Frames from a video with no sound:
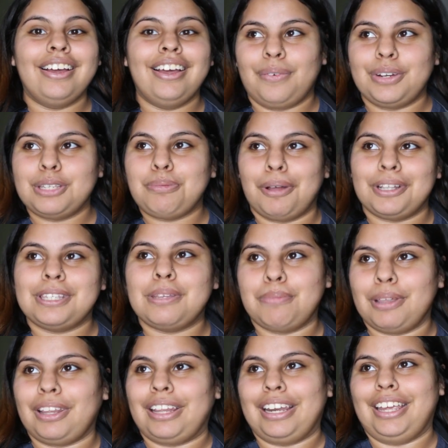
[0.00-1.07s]

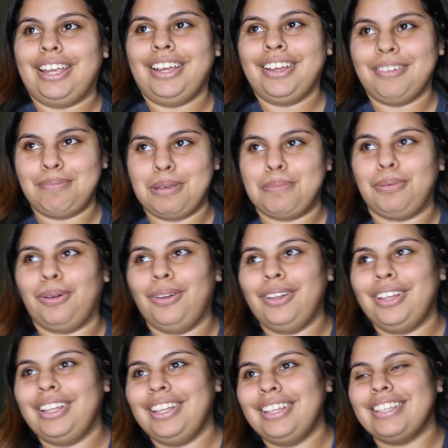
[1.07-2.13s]
responsibility. People
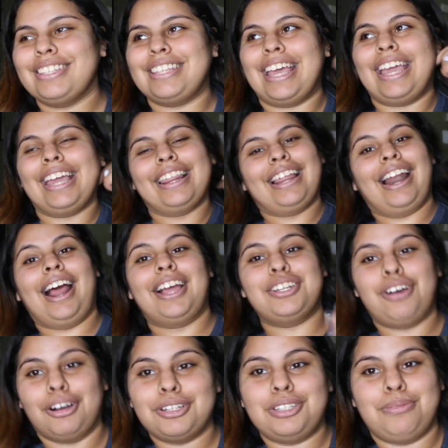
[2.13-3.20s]
saying that I
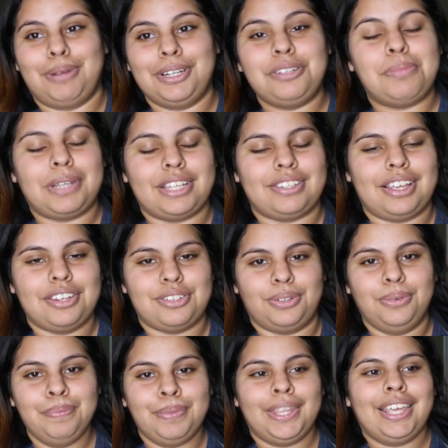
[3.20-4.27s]
talk too much, because I
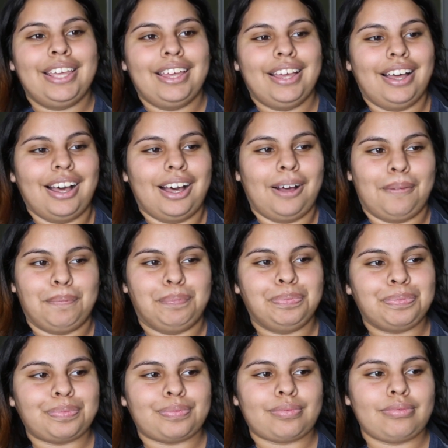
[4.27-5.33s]
do. And
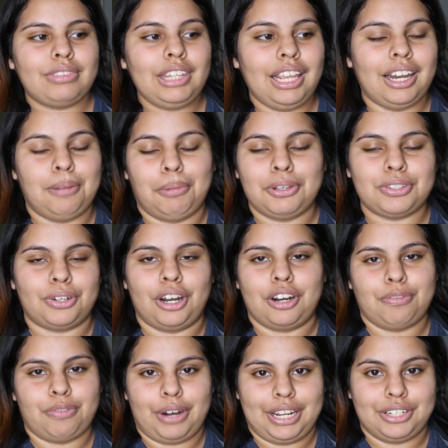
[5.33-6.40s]
I'm also not
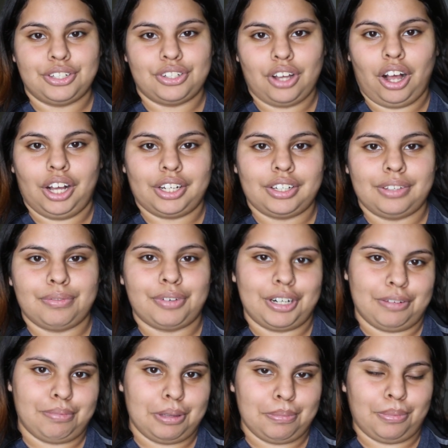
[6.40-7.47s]
afraid to talk in
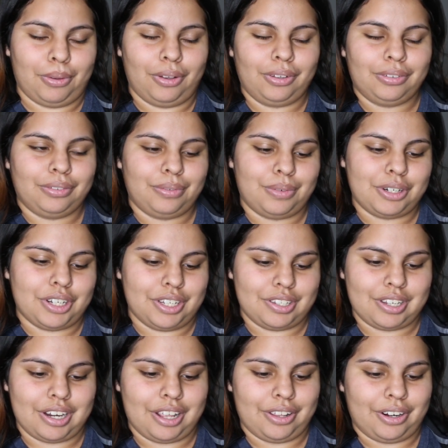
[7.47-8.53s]
front of people, which
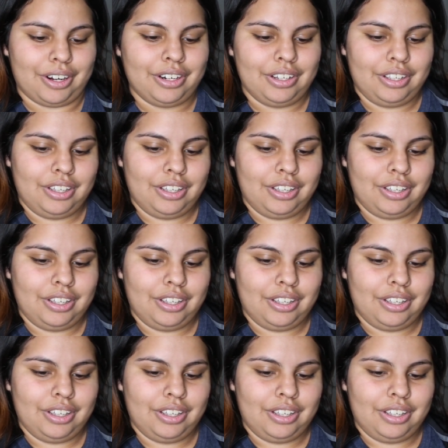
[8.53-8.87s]
is another,